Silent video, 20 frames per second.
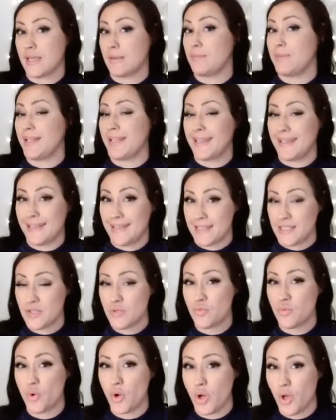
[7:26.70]
playlist
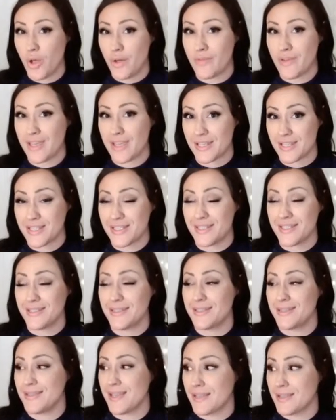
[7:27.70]
where I've actually
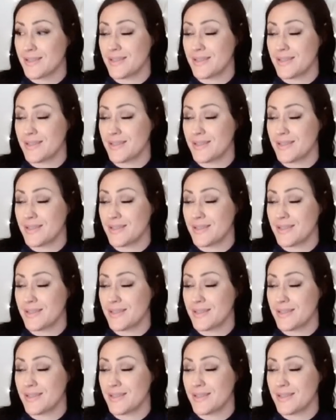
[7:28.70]
done